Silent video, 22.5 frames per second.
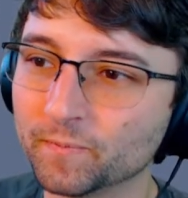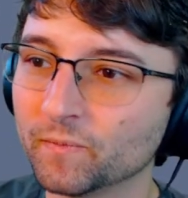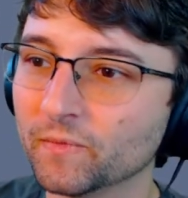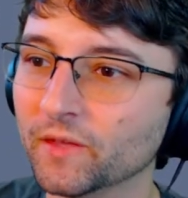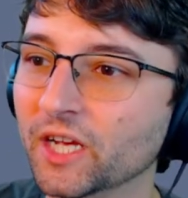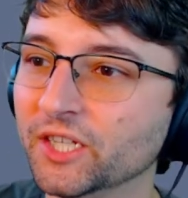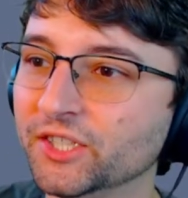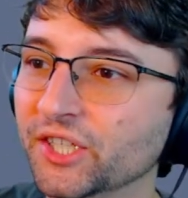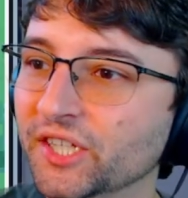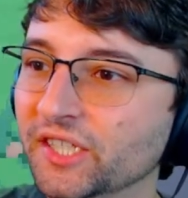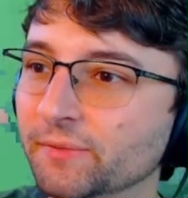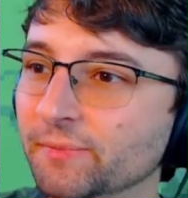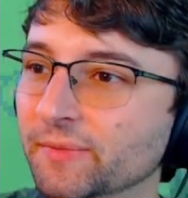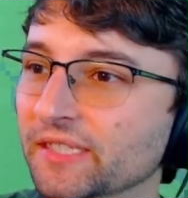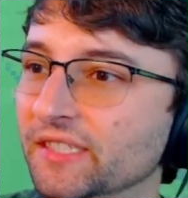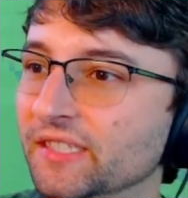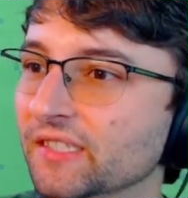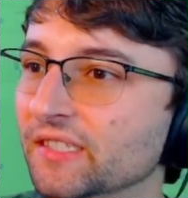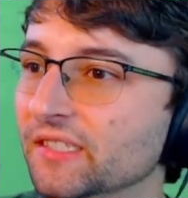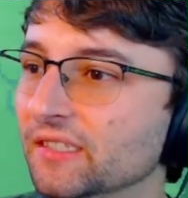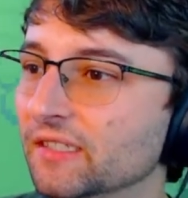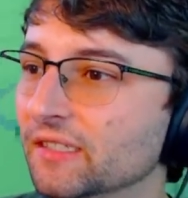
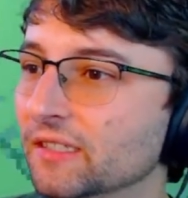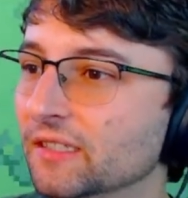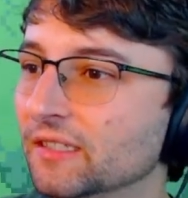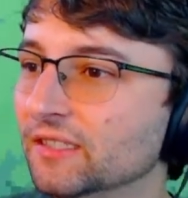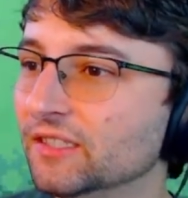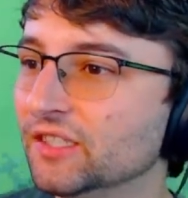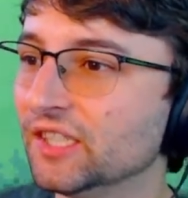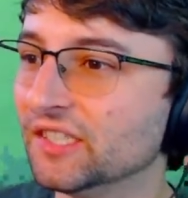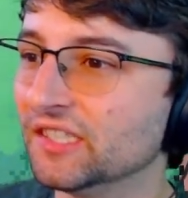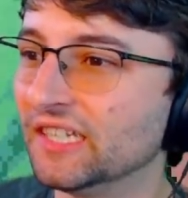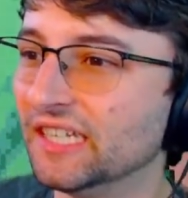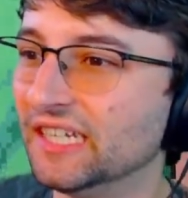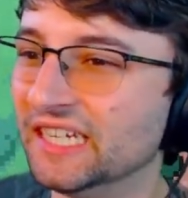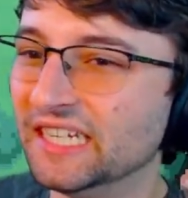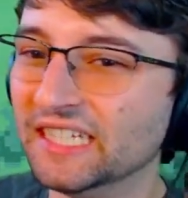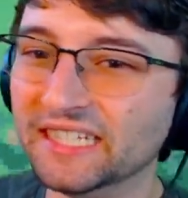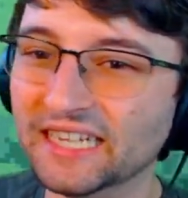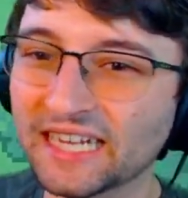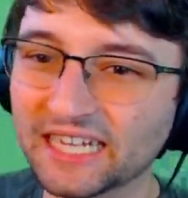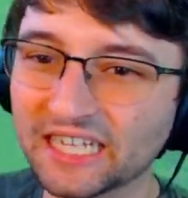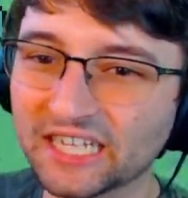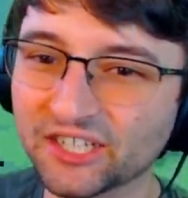adjustments just
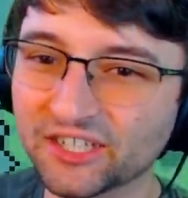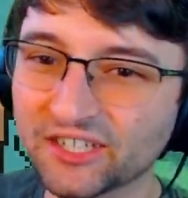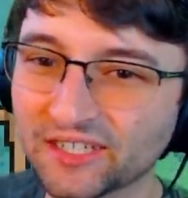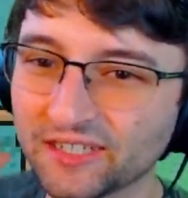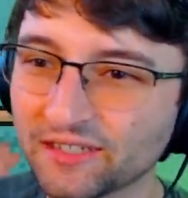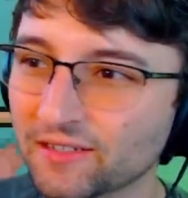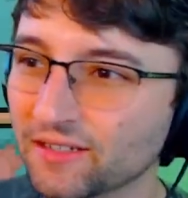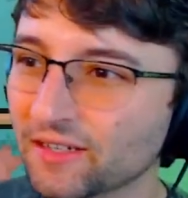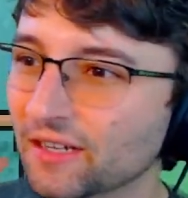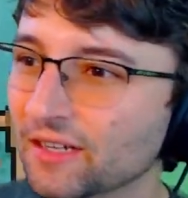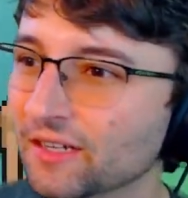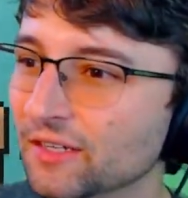in engine.